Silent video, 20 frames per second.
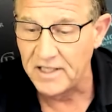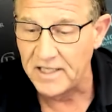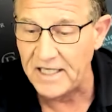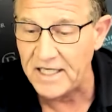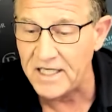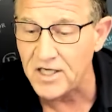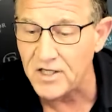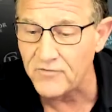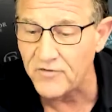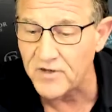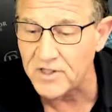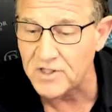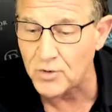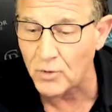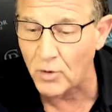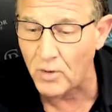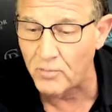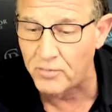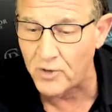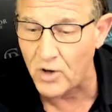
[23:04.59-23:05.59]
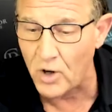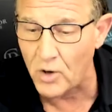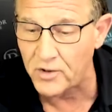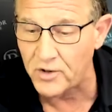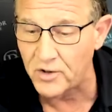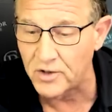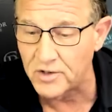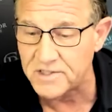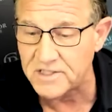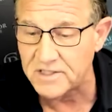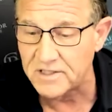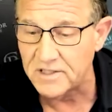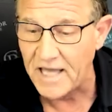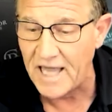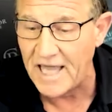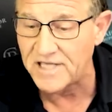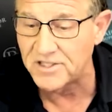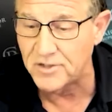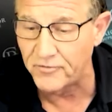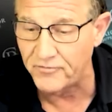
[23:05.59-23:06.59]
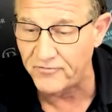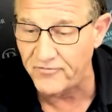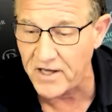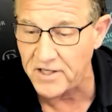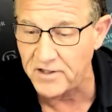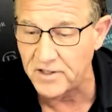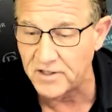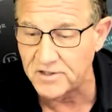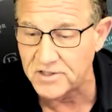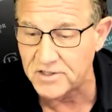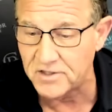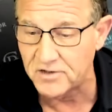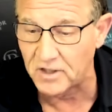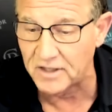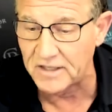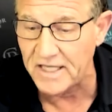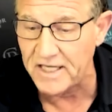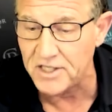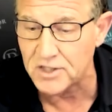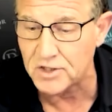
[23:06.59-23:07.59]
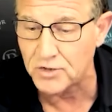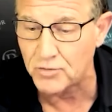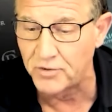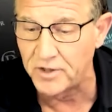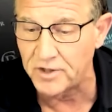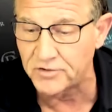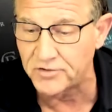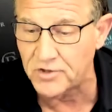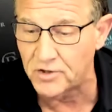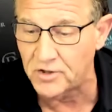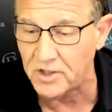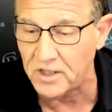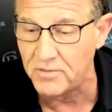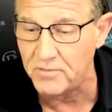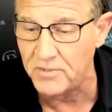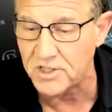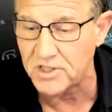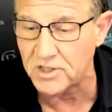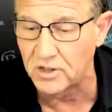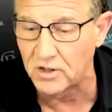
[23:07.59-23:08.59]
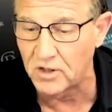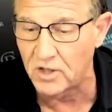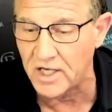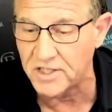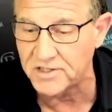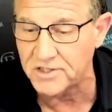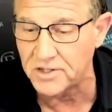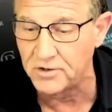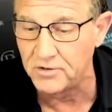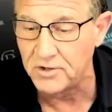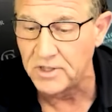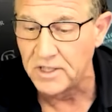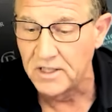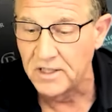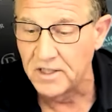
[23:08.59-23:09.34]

individual brokers as defendants, the latest Realtor Commission lawsuit